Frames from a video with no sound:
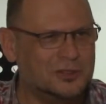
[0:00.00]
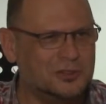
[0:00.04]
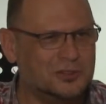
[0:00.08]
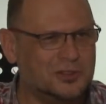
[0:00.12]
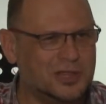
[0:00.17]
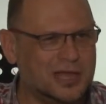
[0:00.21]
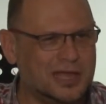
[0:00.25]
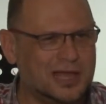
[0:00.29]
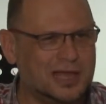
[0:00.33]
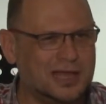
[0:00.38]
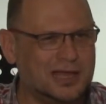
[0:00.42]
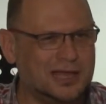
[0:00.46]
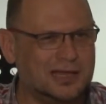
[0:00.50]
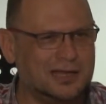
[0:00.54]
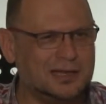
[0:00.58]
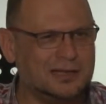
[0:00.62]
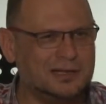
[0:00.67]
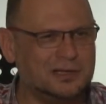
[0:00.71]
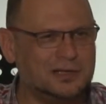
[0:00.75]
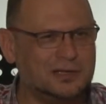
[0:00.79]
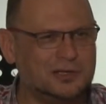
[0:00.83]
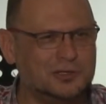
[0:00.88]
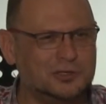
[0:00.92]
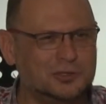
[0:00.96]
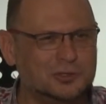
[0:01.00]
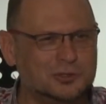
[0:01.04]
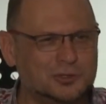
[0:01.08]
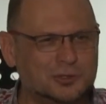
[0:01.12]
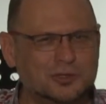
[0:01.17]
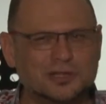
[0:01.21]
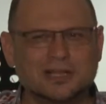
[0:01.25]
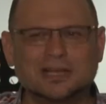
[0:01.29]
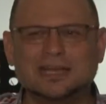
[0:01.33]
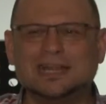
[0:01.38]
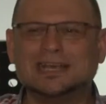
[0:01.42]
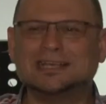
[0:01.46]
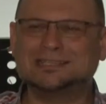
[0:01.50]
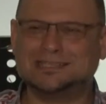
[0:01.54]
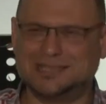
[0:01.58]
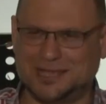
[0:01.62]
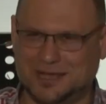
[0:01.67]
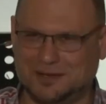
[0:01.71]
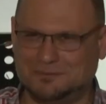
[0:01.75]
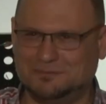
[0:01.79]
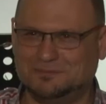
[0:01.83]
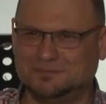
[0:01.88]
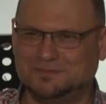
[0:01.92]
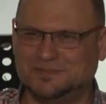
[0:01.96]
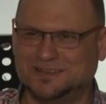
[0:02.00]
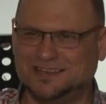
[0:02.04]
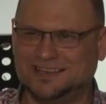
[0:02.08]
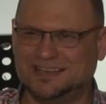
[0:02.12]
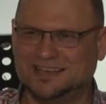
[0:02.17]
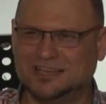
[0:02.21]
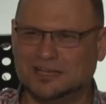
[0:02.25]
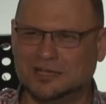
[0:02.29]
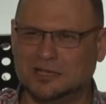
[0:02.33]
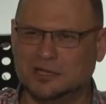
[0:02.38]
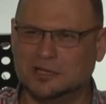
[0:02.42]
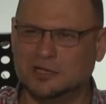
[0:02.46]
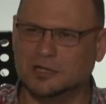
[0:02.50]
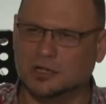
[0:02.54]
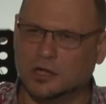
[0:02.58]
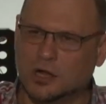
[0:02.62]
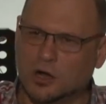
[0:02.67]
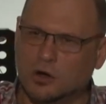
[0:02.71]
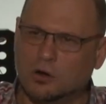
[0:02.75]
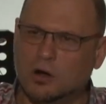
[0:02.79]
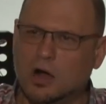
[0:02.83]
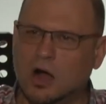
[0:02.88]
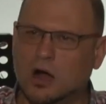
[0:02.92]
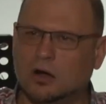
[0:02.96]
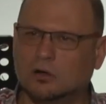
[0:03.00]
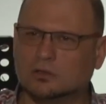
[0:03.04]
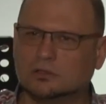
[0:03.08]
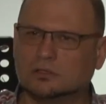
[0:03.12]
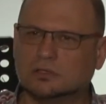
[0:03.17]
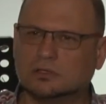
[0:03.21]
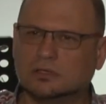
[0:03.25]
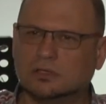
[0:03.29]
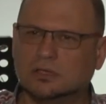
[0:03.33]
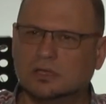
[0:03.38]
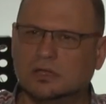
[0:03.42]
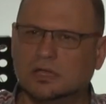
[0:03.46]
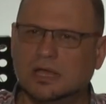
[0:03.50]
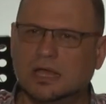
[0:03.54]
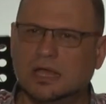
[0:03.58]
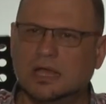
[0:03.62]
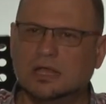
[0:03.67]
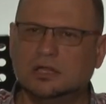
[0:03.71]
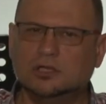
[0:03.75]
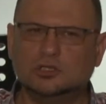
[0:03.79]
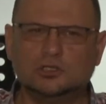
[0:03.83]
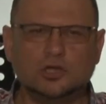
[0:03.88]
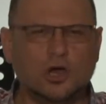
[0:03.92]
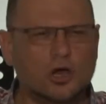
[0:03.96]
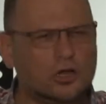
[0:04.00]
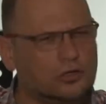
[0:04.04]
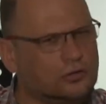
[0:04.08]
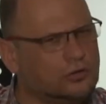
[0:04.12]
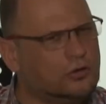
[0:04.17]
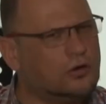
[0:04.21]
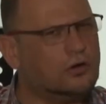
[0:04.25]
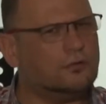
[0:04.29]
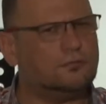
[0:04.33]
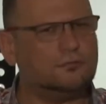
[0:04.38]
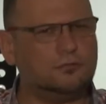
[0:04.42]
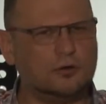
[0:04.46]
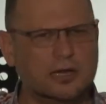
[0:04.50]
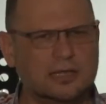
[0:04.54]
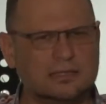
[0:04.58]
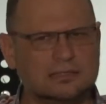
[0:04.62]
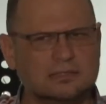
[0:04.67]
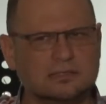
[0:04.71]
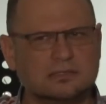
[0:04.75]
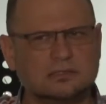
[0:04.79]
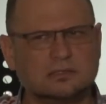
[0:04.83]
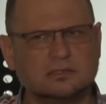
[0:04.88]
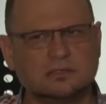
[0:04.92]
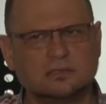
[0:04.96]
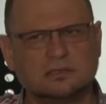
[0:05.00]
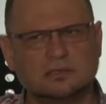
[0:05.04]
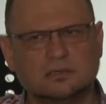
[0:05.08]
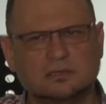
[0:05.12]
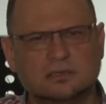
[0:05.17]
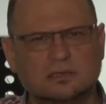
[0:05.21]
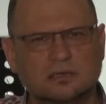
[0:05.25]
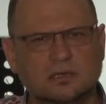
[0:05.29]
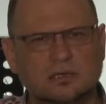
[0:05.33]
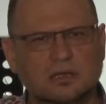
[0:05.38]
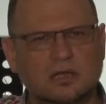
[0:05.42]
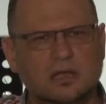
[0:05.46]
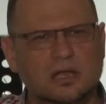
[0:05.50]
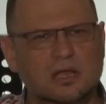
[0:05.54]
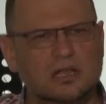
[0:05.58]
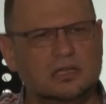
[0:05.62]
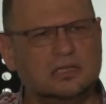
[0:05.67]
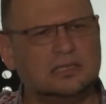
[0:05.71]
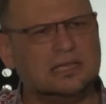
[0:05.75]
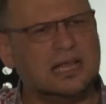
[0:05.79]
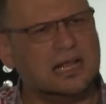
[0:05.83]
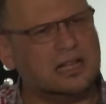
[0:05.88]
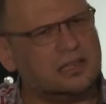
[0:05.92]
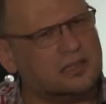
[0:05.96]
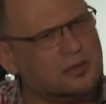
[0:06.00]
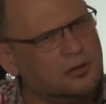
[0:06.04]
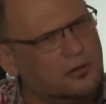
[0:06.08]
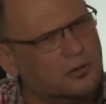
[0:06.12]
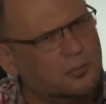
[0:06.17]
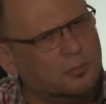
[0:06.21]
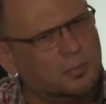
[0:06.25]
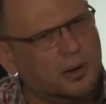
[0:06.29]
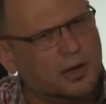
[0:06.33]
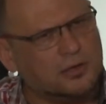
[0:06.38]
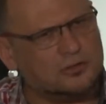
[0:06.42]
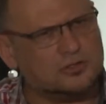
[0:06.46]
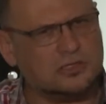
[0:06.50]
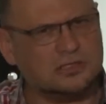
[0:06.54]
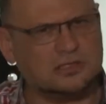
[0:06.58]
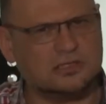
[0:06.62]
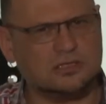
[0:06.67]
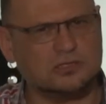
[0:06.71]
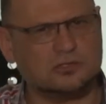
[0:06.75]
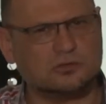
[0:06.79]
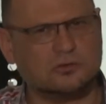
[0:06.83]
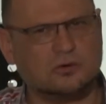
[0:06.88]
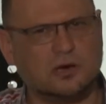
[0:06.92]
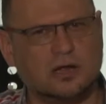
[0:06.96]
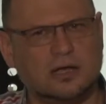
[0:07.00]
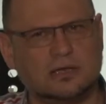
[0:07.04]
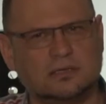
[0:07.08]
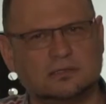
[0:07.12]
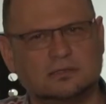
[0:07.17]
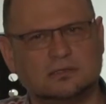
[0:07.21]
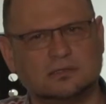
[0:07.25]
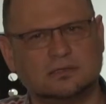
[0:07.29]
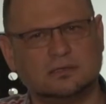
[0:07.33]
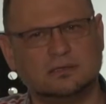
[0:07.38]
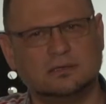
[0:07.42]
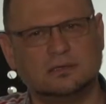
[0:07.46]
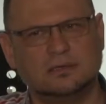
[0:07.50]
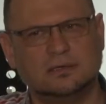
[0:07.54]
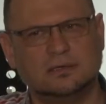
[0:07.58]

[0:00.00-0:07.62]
then do the next step. Go out. Talk to your friends. Tell them about Jesus Christ